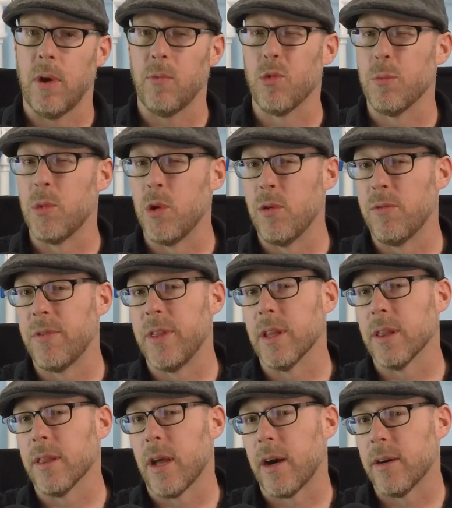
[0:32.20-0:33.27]
remove the
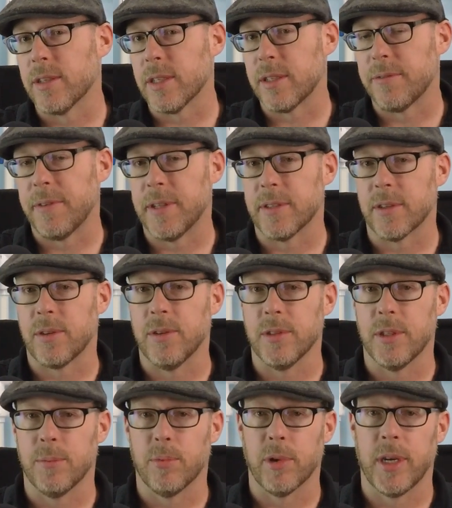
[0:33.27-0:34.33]
largest physical
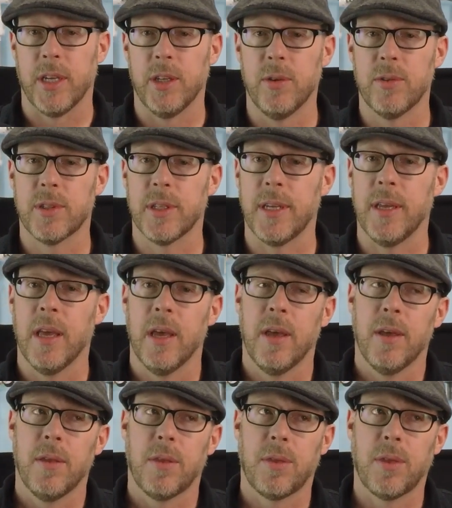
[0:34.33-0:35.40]
debris. Usually
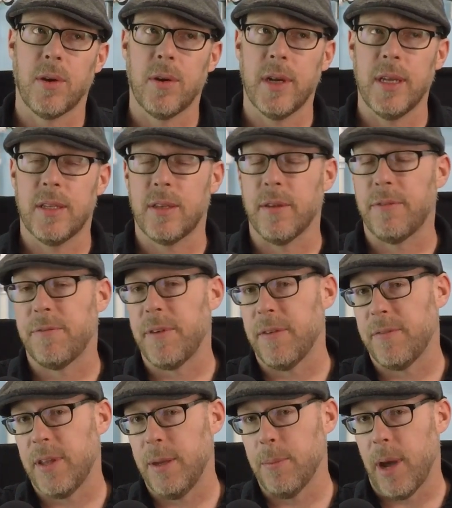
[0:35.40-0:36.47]
30 to
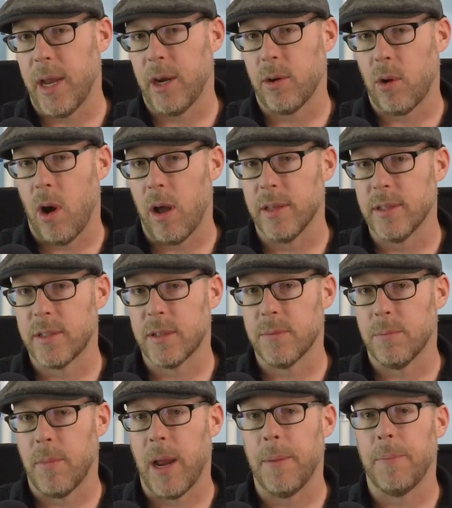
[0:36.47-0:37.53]
50 microns
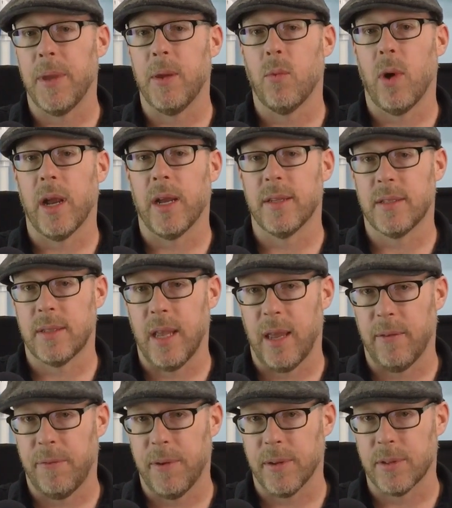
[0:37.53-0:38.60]
might be what a
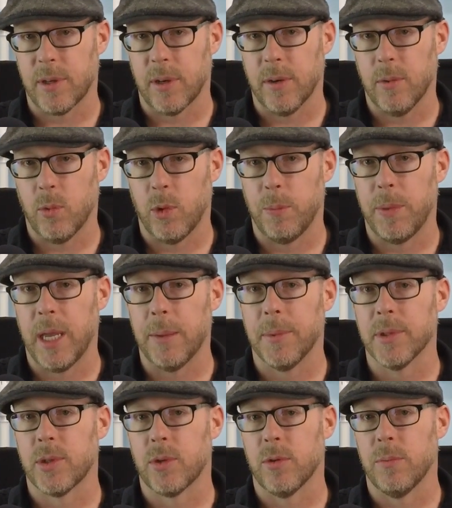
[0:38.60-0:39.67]
sand filter would be
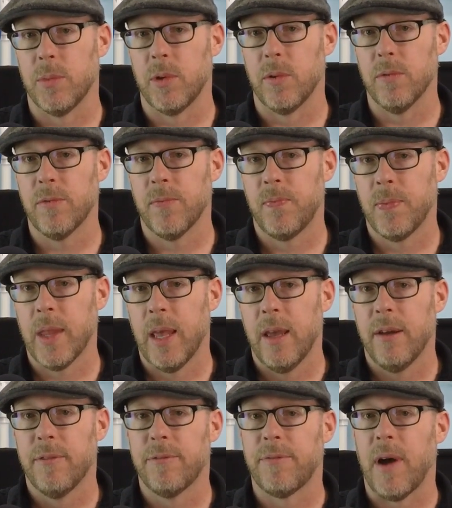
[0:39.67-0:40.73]
able to remove.
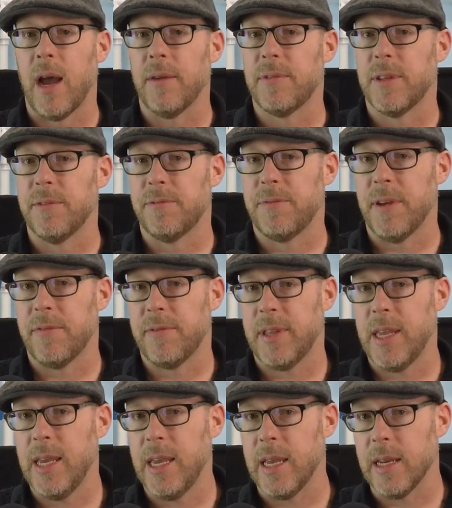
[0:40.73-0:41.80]
5 to
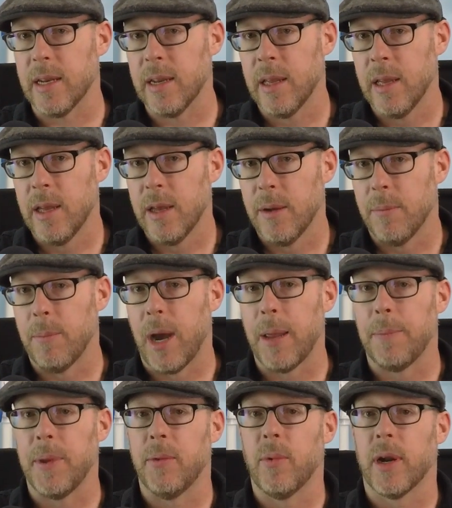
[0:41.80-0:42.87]
15
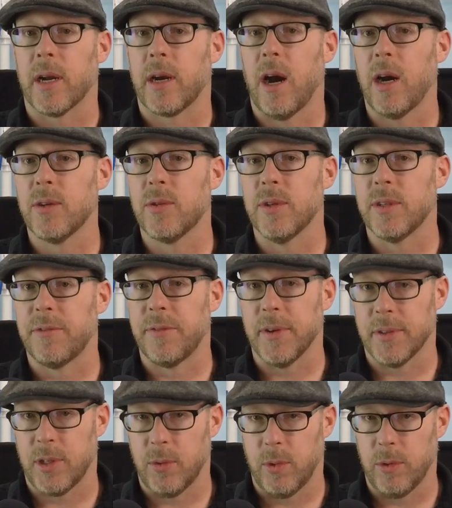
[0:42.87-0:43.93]
might be what a cartridge
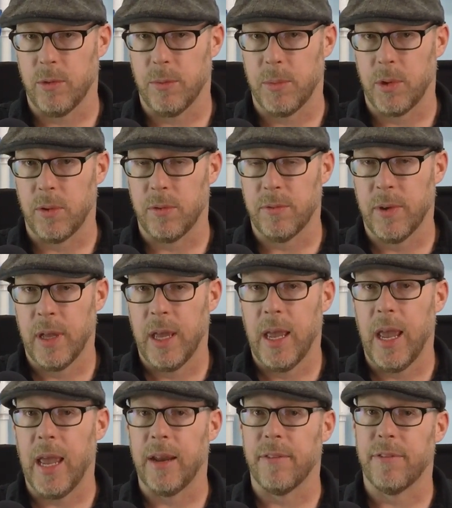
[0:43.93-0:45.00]
filter would remove.
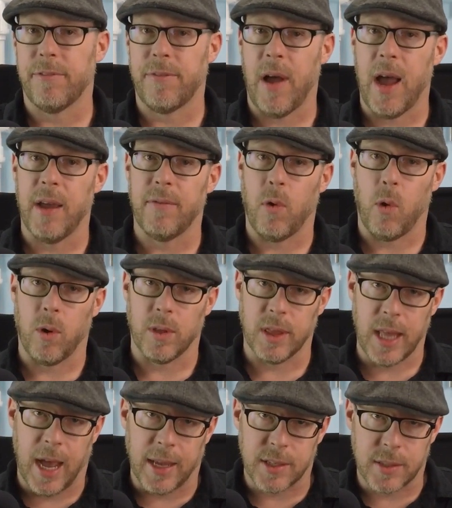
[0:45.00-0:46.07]
And 5 or
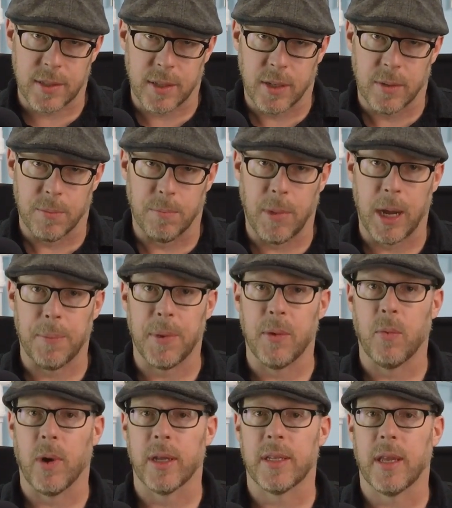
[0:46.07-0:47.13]
less might be
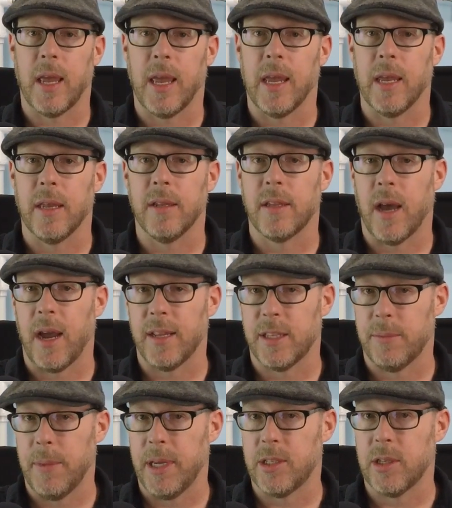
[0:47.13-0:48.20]
what a
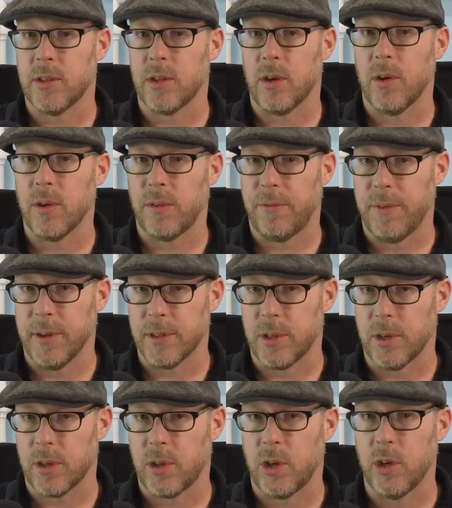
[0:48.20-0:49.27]
diatomaceous earth
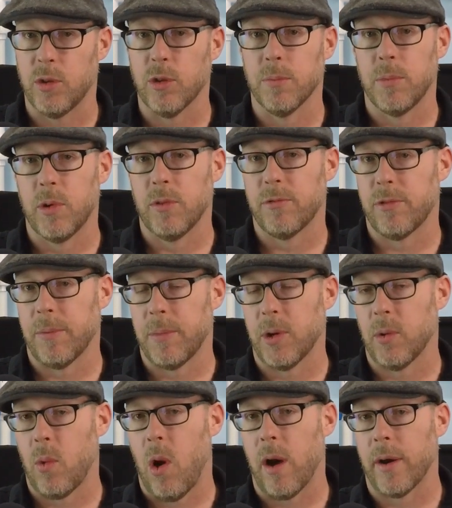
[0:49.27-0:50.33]
filter could remove from
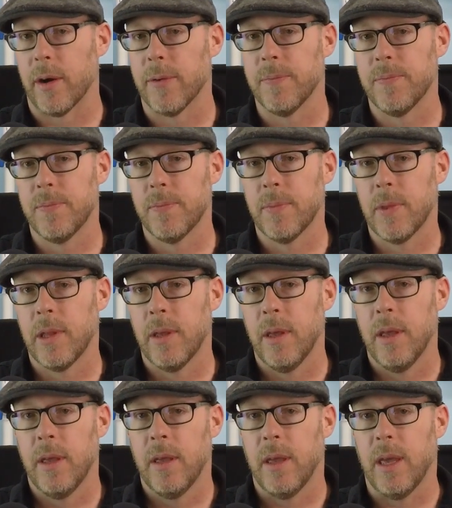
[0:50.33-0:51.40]
your water.
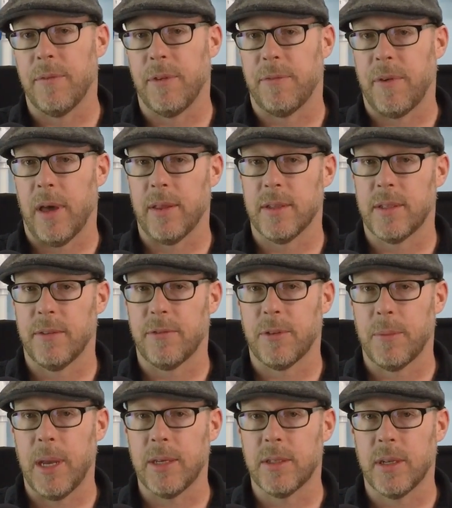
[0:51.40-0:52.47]
If you found this
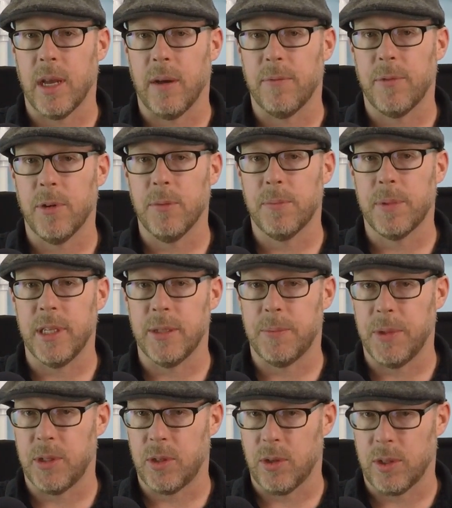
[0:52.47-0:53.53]
information helpful, please
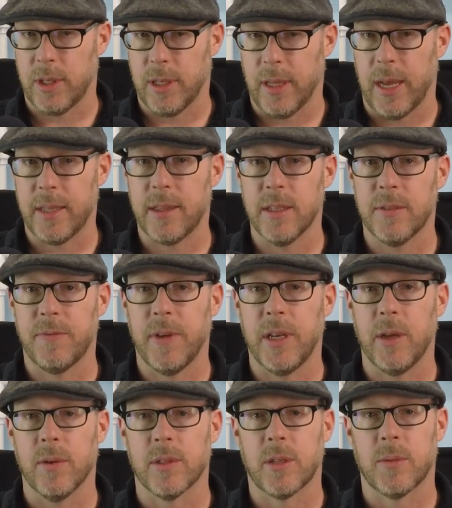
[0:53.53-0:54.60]
be sure to like this
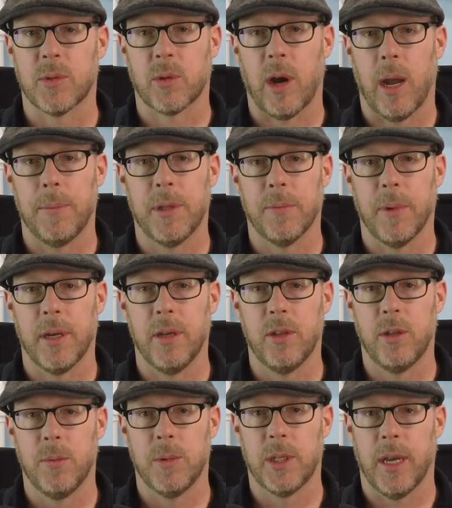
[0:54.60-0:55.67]
video and subscribe to my
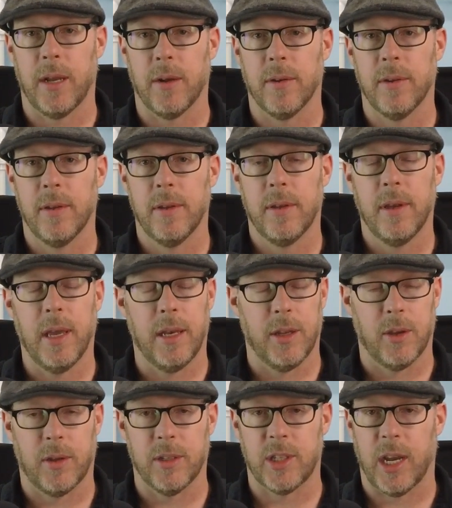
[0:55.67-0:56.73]
YouTube channel. And
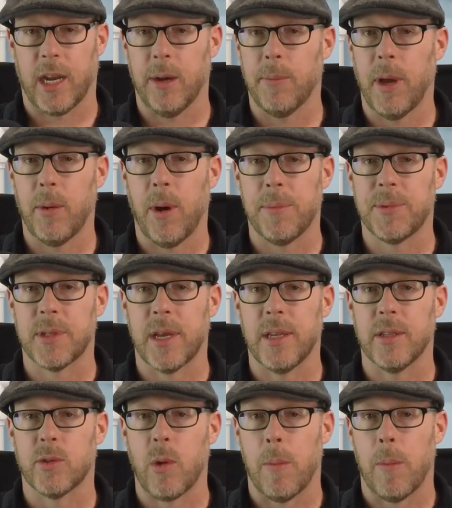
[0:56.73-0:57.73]
you can check out my website,